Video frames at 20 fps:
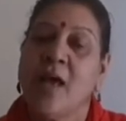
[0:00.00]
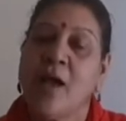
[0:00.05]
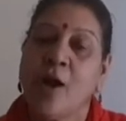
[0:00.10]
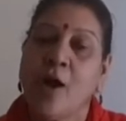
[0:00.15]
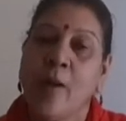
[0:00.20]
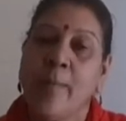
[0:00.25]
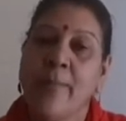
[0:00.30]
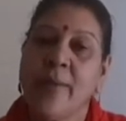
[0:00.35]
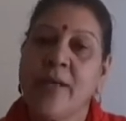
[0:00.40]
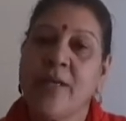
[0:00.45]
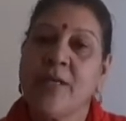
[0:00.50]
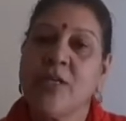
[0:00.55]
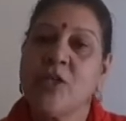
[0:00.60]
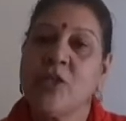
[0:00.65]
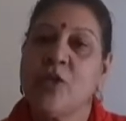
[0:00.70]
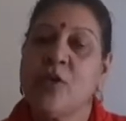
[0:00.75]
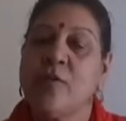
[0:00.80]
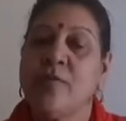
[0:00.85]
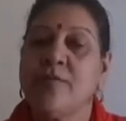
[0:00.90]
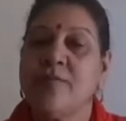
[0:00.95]

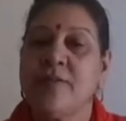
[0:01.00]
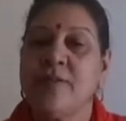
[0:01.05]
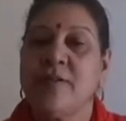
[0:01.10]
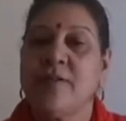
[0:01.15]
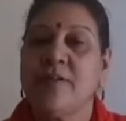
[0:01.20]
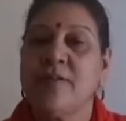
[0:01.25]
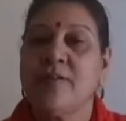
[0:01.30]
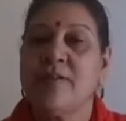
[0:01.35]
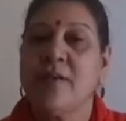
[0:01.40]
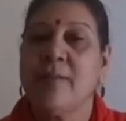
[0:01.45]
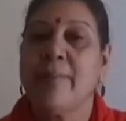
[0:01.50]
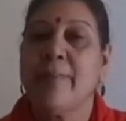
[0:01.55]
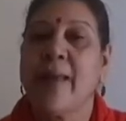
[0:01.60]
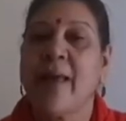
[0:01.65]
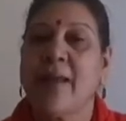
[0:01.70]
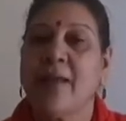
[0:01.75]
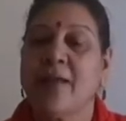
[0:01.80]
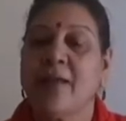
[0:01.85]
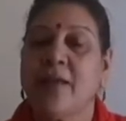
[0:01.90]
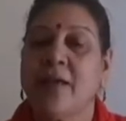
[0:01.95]
combination of series and
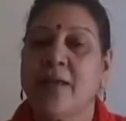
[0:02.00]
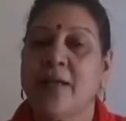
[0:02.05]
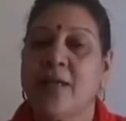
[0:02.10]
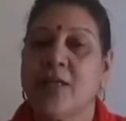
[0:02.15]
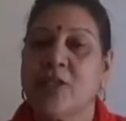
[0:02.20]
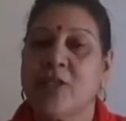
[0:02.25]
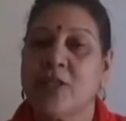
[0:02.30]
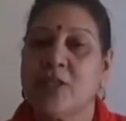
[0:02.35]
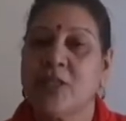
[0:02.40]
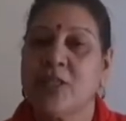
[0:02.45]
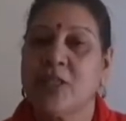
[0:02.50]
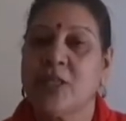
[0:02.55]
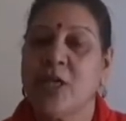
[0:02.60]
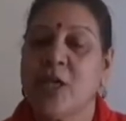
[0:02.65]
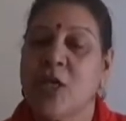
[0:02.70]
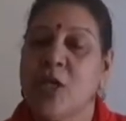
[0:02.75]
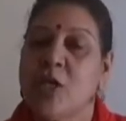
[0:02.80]
parallel connections.